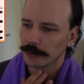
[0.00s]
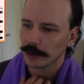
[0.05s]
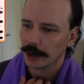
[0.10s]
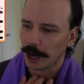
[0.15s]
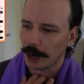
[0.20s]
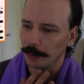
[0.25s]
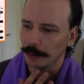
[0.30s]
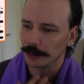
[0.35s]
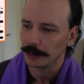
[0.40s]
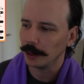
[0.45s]

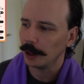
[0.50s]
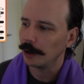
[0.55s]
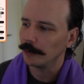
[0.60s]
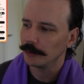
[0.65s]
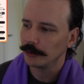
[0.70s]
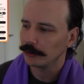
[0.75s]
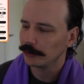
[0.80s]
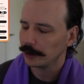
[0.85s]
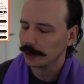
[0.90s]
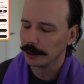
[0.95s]
I would love
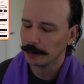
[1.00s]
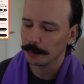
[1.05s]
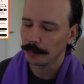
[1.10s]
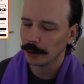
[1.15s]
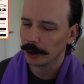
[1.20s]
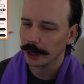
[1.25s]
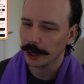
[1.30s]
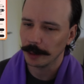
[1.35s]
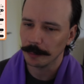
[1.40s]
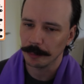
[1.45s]
to see him
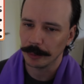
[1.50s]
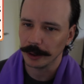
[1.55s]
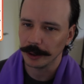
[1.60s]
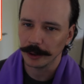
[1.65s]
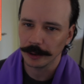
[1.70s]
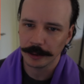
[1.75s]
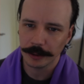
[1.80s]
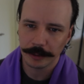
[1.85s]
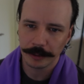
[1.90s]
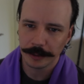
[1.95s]
prey on
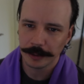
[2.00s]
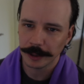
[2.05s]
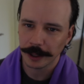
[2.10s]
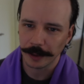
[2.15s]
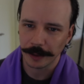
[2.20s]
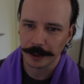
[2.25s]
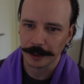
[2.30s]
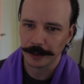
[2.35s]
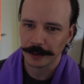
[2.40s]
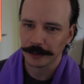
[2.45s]
Bill. I
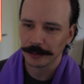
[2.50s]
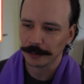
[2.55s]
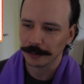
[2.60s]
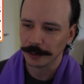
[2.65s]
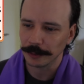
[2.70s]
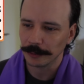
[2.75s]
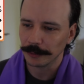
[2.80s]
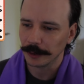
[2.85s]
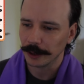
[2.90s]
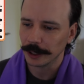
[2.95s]
think that's
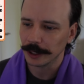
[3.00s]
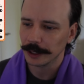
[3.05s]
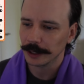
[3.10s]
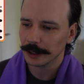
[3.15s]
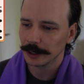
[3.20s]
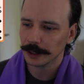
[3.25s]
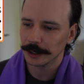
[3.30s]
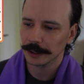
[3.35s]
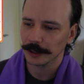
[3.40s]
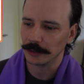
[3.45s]
really funny
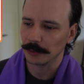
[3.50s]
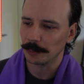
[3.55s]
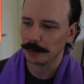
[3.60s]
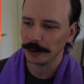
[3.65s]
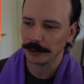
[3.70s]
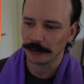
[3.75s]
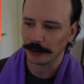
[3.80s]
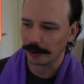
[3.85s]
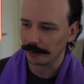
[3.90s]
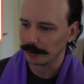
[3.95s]
because
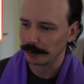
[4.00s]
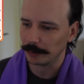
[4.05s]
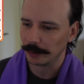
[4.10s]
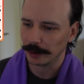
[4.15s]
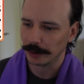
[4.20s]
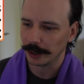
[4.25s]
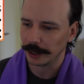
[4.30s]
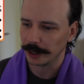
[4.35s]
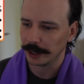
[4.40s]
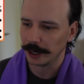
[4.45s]
Bill's everywhere
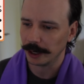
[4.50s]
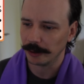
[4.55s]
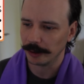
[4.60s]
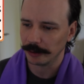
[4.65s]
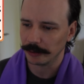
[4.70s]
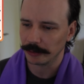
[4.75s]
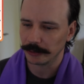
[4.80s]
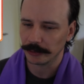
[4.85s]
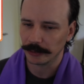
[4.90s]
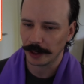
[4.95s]
right now,
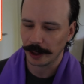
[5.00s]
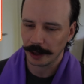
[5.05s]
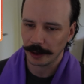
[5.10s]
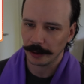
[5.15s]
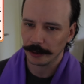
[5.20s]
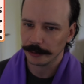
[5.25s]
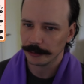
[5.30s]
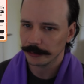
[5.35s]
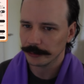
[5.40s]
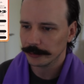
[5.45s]
as is
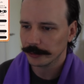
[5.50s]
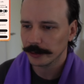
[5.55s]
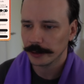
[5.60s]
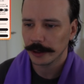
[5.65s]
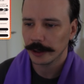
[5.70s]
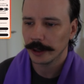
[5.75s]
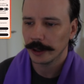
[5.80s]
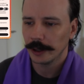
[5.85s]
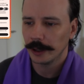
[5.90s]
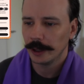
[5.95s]
Thanos.
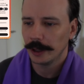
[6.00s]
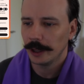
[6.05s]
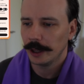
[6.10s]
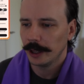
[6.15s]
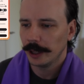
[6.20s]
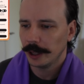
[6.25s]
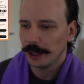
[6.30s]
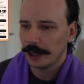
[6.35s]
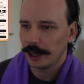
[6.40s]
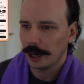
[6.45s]

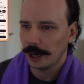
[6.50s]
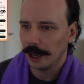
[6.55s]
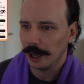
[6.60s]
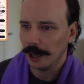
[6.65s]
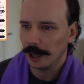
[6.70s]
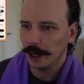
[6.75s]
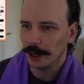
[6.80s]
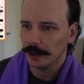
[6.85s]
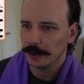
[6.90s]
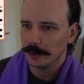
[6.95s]

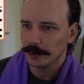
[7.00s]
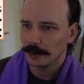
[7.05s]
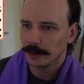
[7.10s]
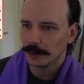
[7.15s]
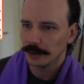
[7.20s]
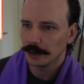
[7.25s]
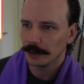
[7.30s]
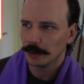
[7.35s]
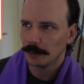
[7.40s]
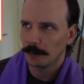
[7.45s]
And
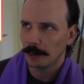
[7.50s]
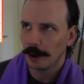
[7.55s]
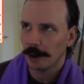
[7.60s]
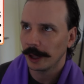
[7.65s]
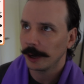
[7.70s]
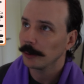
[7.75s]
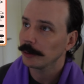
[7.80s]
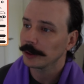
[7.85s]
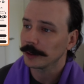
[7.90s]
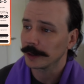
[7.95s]
while I
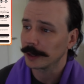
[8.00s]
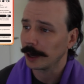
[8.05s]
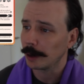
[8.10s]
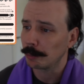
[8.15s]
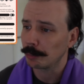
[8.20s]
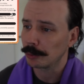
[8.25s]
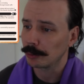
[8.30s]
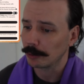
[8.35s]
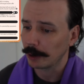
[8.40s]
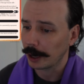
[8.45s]
don't think the guy
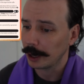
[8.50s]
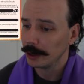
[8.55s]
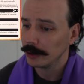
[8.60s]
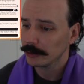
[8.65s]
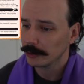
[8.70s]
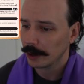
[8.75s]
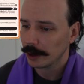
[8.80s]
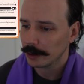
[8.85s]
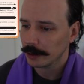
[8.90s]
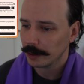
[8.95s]

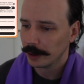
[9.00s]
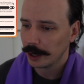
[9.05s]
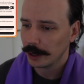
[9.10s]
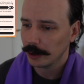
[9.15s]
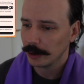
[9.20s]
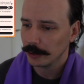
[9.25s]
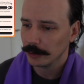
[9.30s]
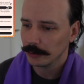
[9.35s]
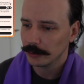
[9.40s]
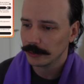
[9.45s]
preys on
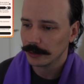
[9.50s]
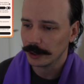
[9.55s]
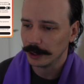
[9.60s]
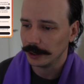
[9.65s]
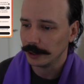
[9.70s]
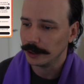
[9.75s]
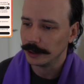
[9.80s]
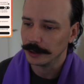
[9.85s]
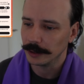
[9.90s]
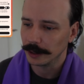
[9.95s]
Thanos,
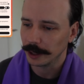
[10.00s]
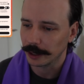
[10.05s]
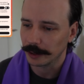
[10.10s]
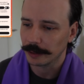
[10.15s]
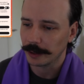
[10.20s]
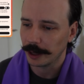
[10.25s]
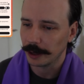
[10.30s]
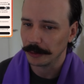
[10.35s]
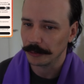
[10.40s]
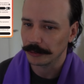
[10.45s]

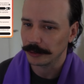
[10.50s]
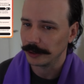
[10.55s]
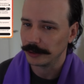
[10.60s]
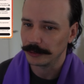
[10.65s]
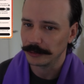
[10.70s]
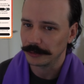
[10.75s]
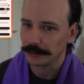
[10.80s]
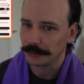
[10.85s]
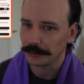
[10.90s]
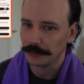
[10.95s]
Thanos
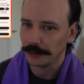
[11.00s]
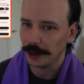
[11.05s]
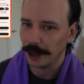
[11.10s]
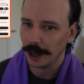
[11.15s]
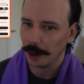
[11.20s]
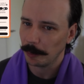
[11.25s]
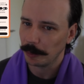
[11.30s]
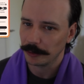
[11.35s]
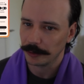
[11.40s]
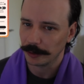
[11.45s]
is
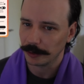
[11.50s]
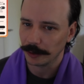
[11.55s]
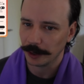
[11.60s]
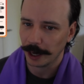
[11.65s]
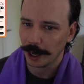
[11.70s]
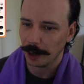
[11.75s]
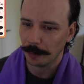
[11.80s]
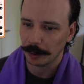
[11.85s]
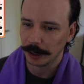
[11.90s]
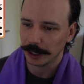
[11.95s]
not particularly
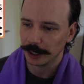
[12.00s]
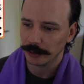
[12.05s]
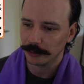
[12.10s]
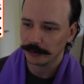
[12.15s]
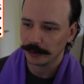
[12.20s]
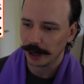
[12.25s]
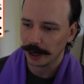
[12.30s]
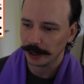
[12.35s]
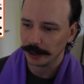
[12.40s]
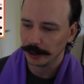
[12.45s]
happy to get
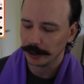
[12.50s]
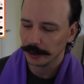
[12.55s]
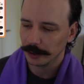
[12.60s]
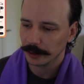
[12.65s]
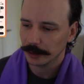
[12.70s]
staggered.